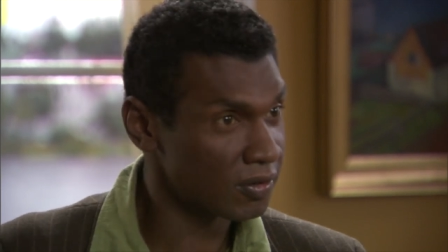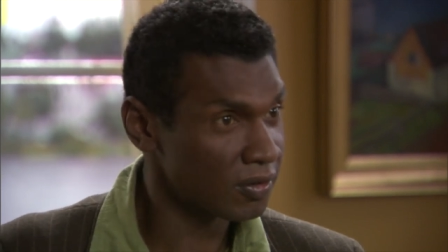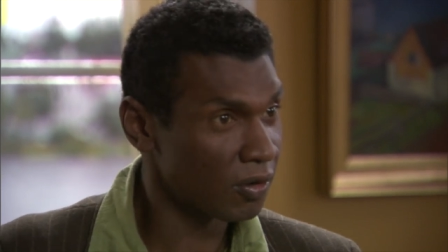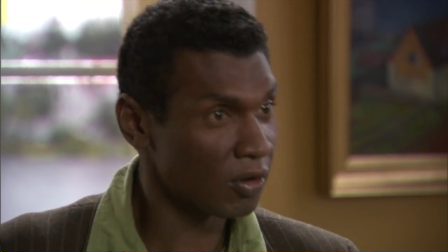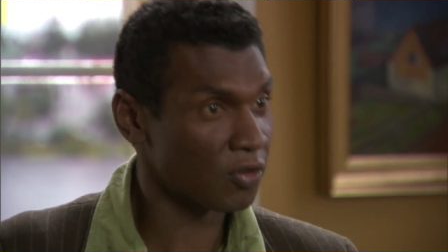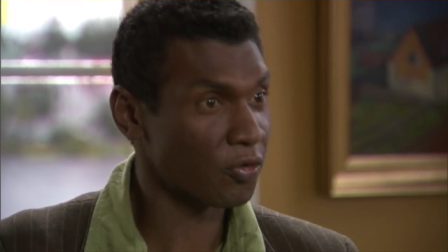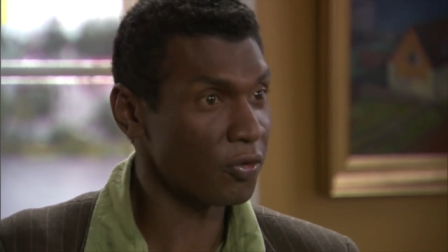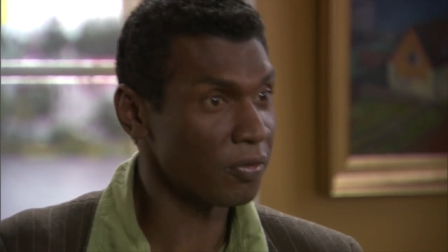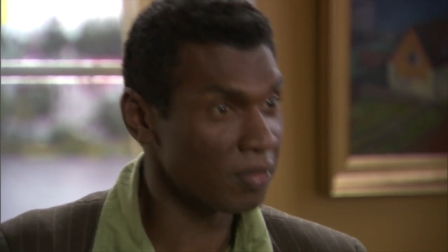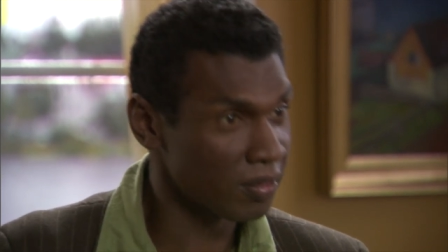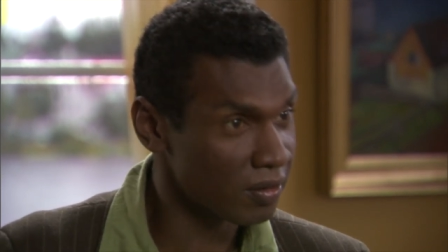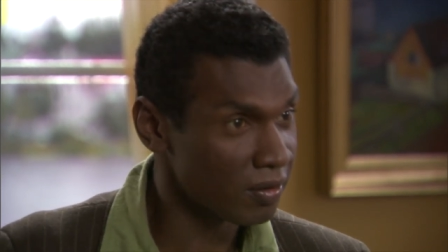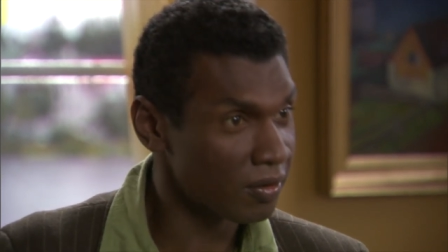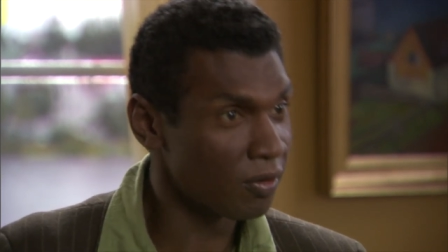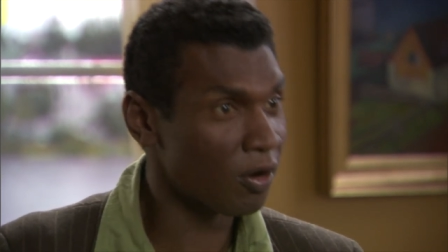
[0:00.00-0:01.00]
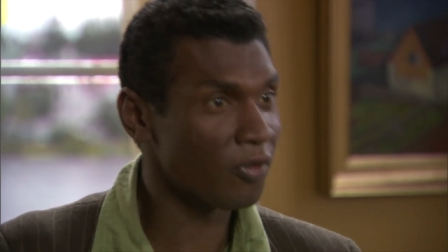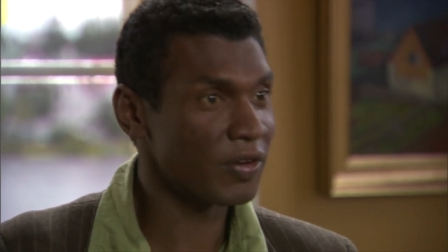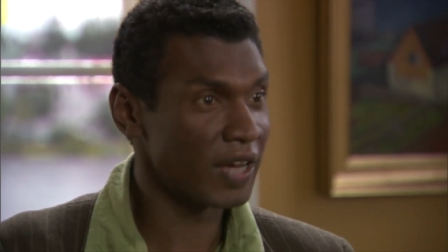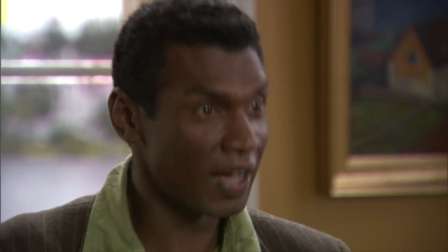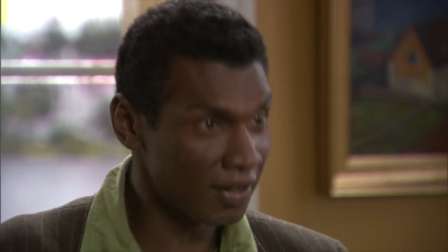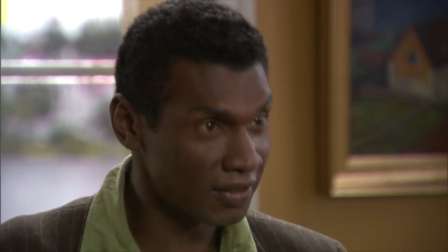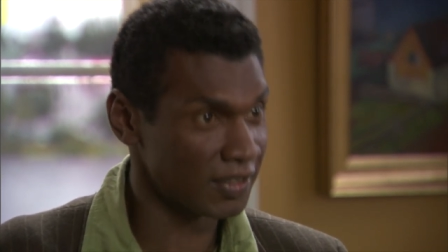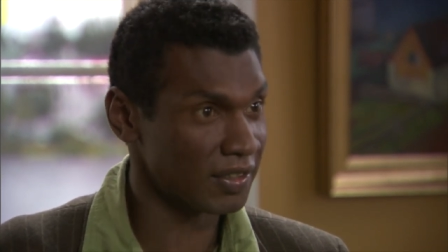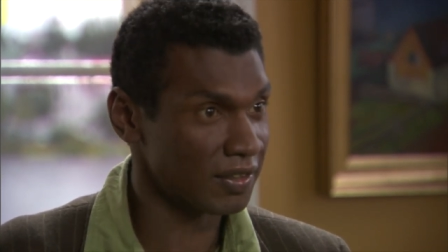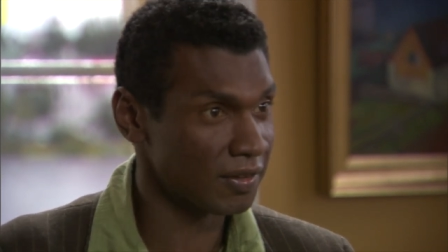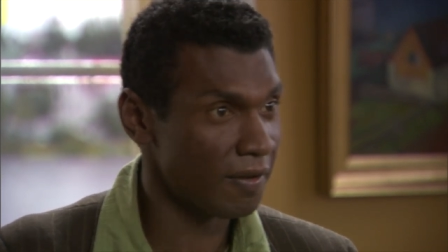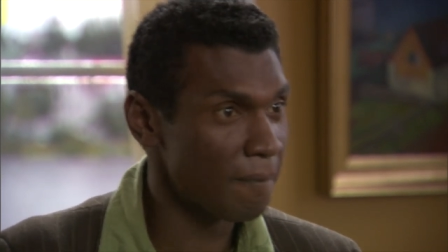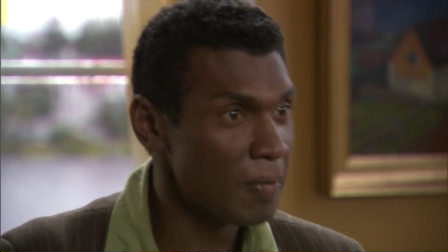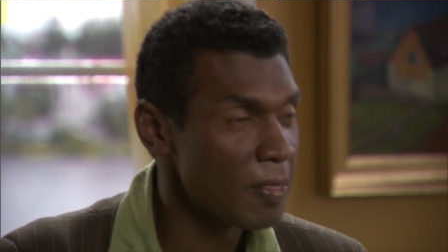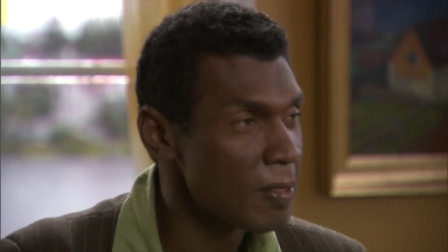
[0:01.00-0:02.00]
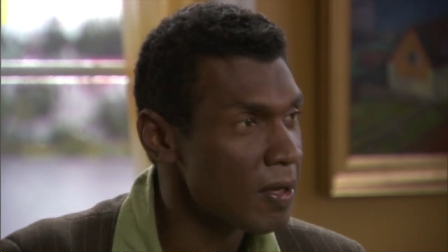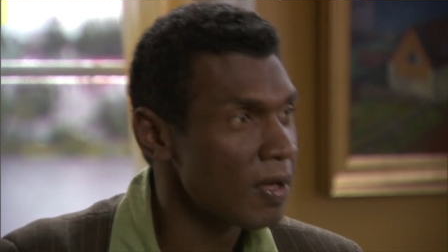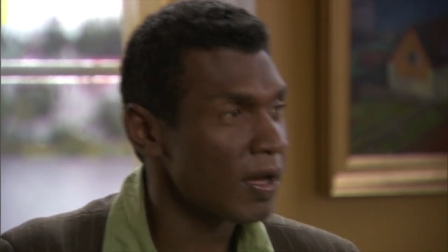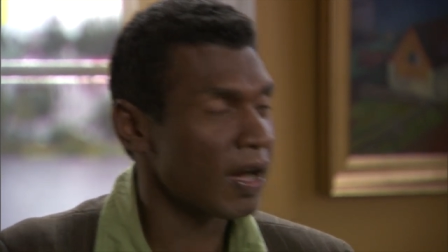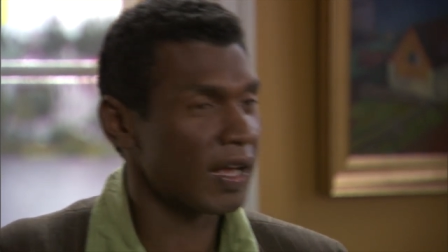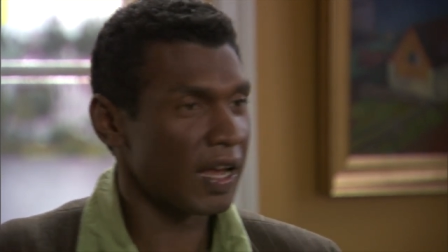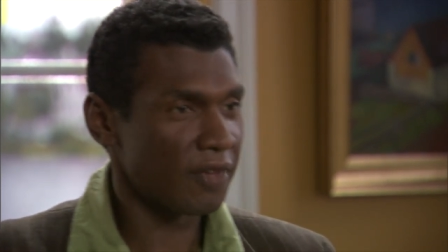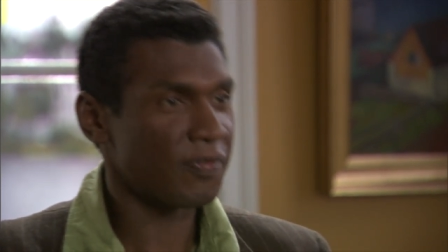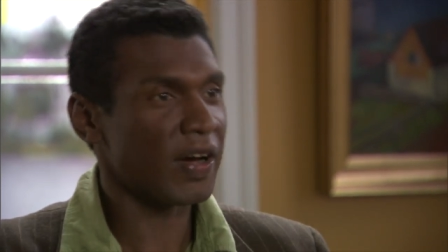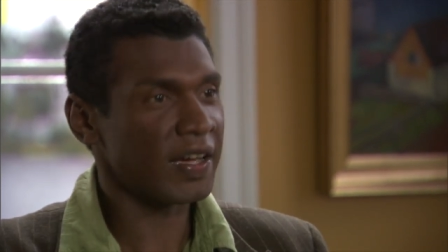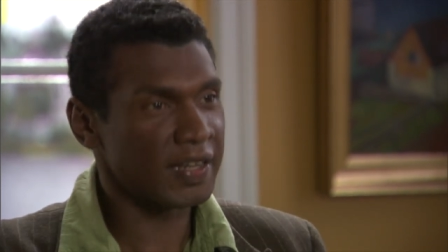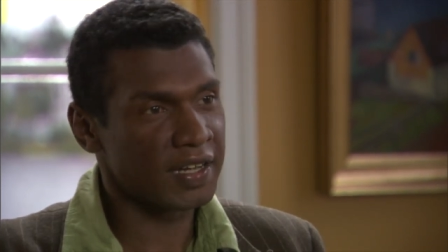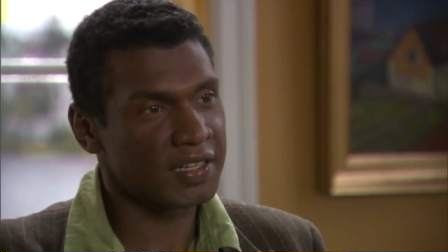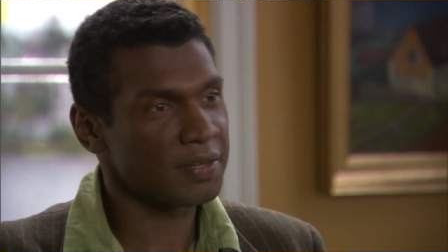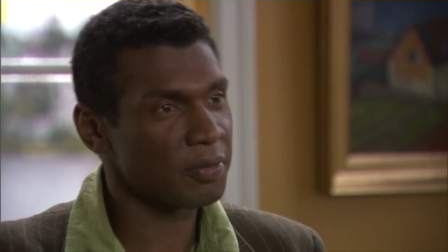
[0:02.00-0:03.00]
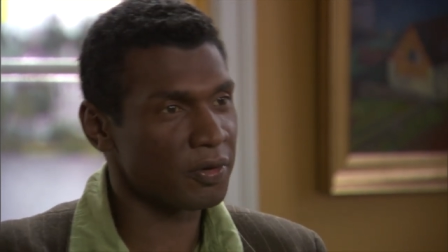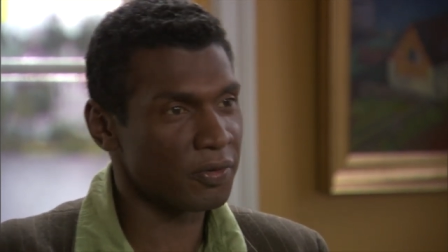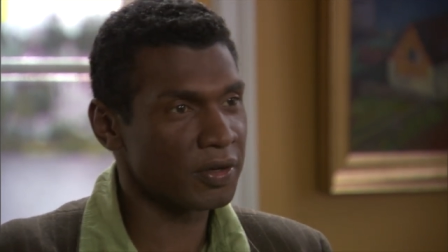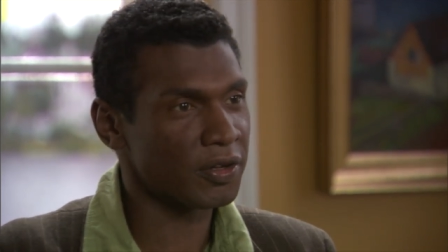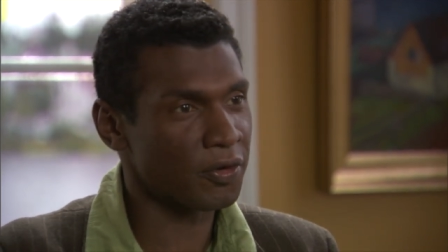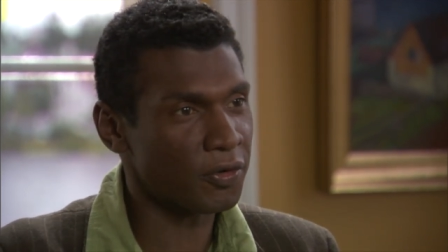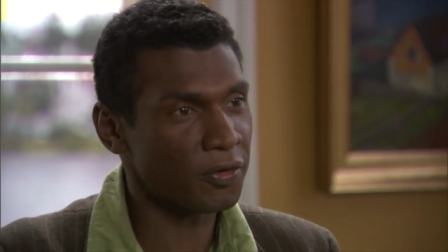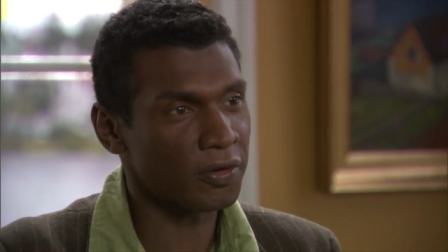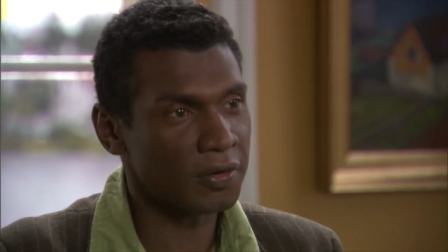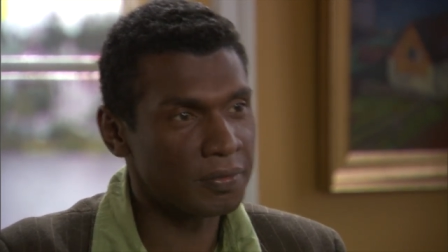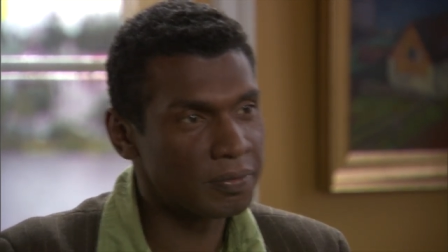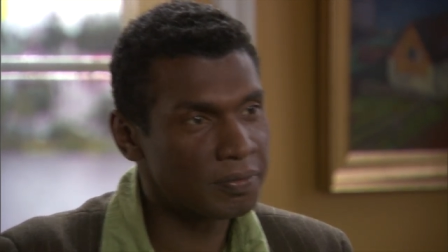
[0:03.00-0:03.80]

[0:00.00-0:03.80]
or truth, or reality. And I find that to be really cool.